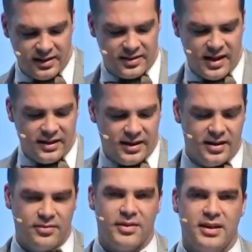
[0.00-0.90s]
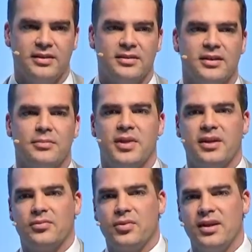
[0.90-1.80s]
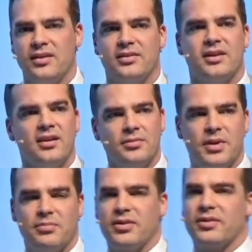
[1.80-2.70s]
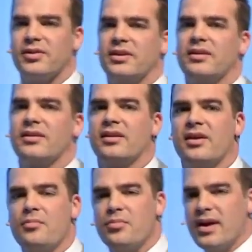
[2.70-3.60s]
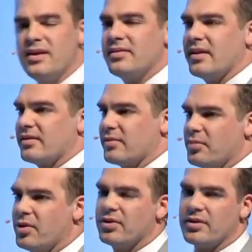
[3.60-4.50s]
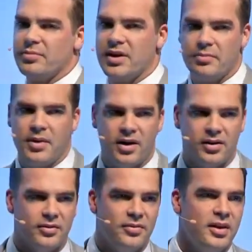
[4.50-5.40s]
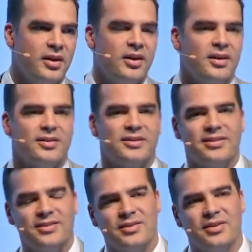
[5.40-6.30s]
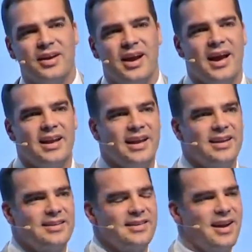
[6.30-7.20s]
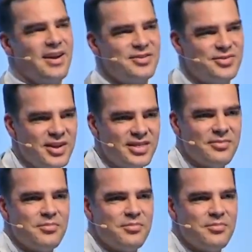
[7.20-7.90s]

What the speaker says: it's that kind of leadership that we as young people also need to embrace and support and be a part of. So just to highlight, during the